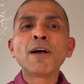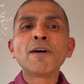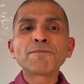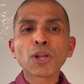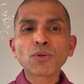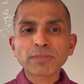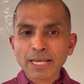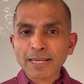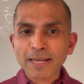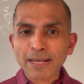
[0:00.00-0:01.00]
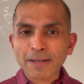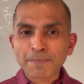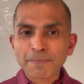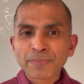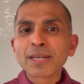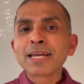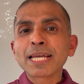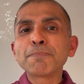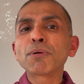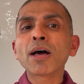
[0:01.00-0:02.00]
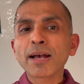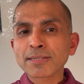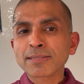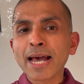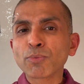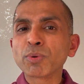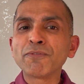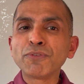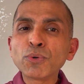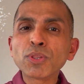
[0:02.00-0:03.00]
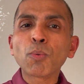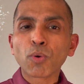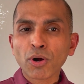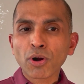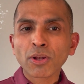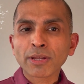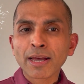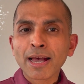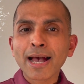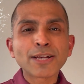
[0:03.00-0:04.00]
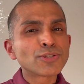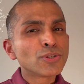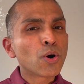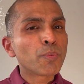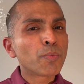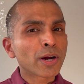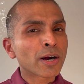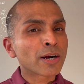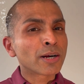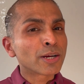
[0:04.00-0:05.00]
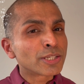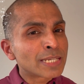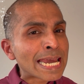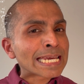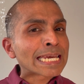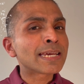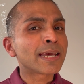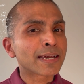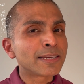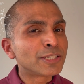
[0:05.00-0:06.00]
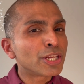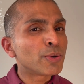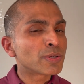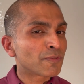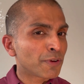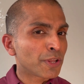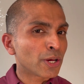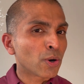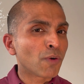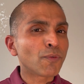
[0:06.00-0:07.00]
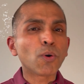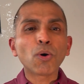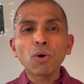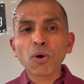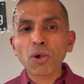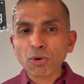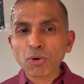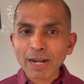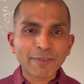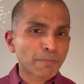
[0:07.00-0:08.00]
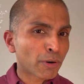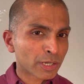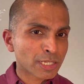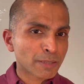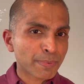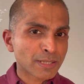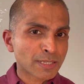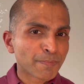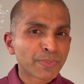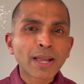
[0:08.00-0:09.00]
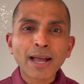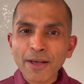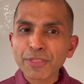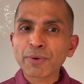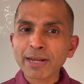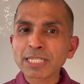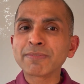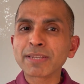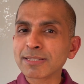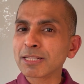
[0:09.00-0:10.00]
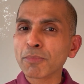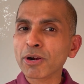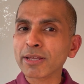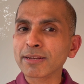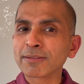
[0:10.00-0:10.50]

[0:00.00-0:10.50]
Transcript: Flow thinking implies that we view the world as though we are taking a continuous video of all relevant participants and their activities in the market.